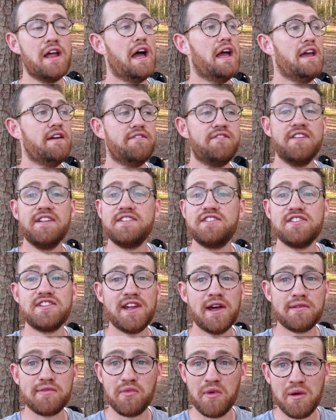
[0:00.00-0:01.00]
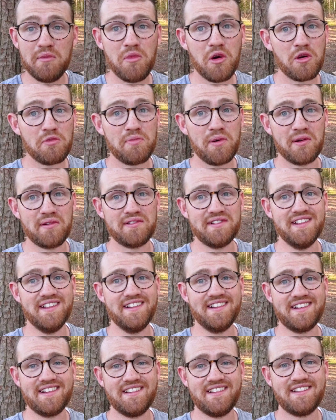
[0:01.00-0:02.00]
if this just helps one more
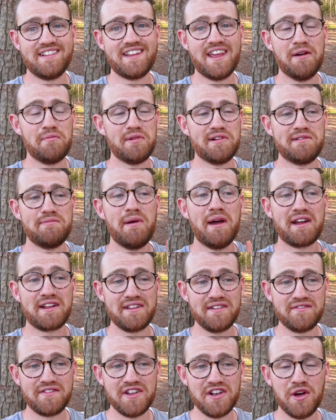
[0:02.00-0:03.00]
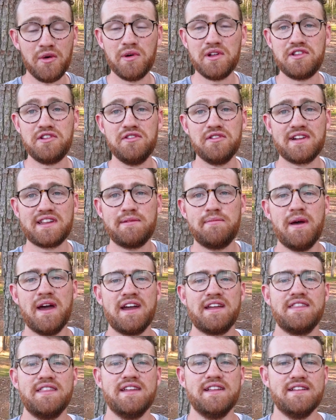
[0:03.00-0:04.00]
person get perspective to know what to
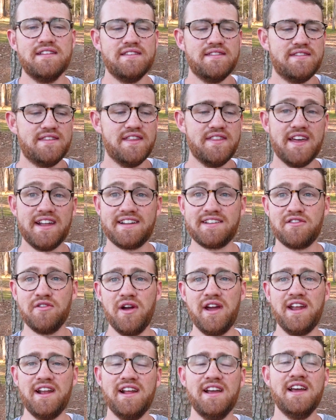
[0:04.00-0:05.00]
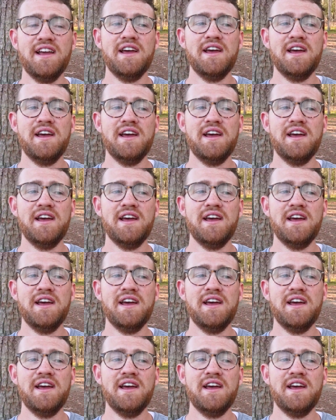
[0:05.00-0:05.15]
expect, then that's great.